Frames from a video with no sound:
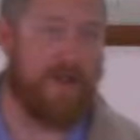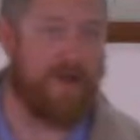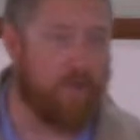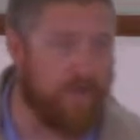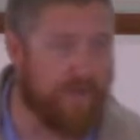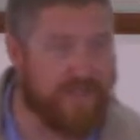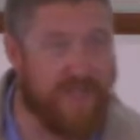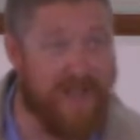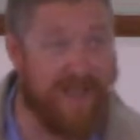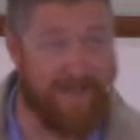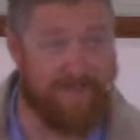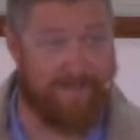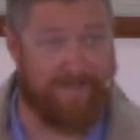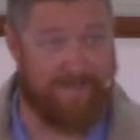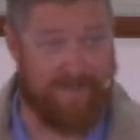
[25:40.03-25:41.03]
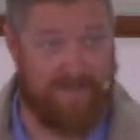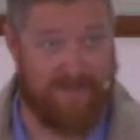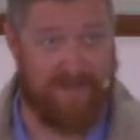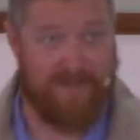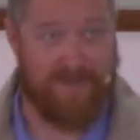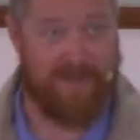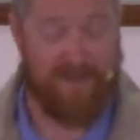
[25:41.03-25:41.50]
all the time.
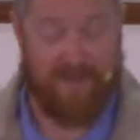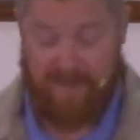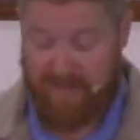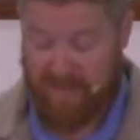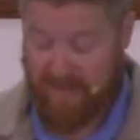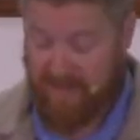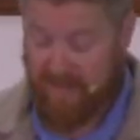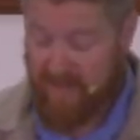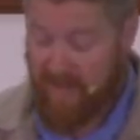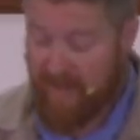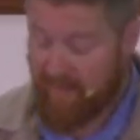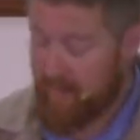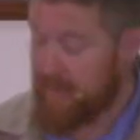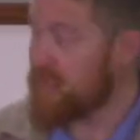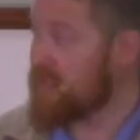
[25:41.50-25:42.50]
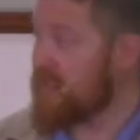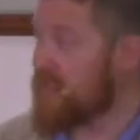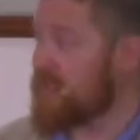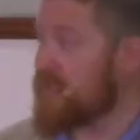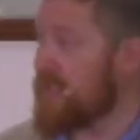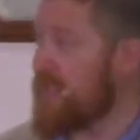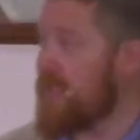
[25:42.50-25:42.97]
Uh, for
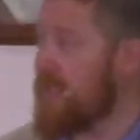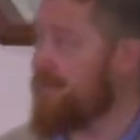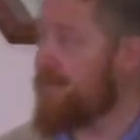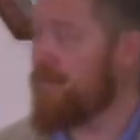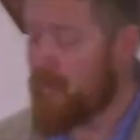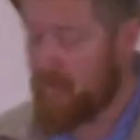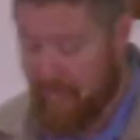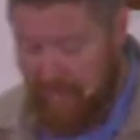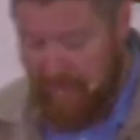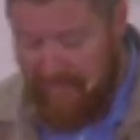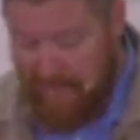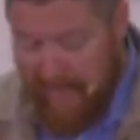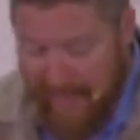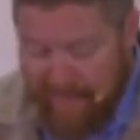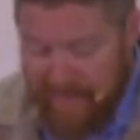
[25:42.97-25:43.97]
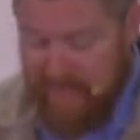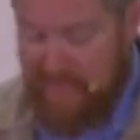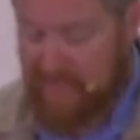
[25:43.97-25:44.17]
instance, the, the early Baptists,